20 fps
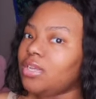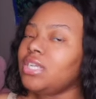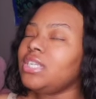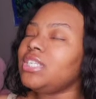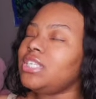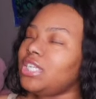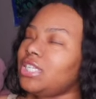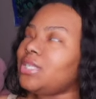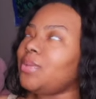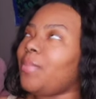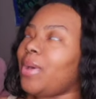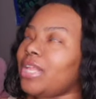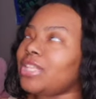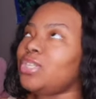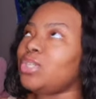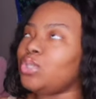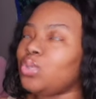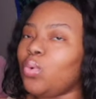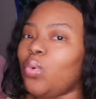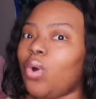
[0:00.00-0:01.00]
She's about
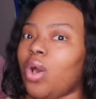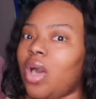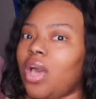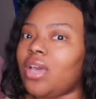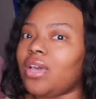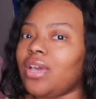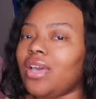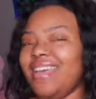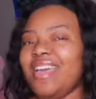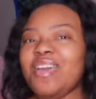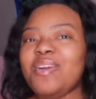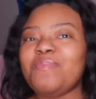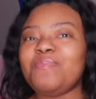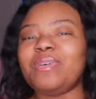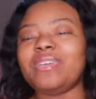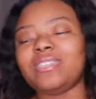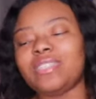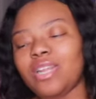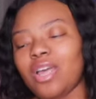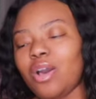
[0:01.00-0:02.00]
to talk.
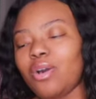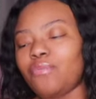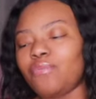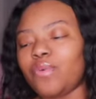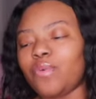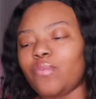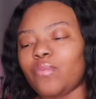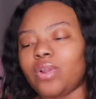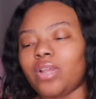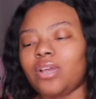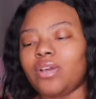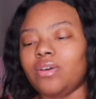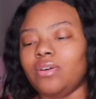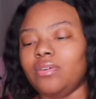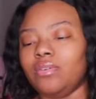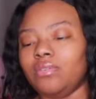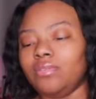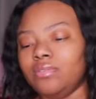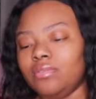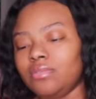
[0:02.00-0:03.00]
But no, for
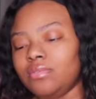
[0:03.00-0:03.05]
real.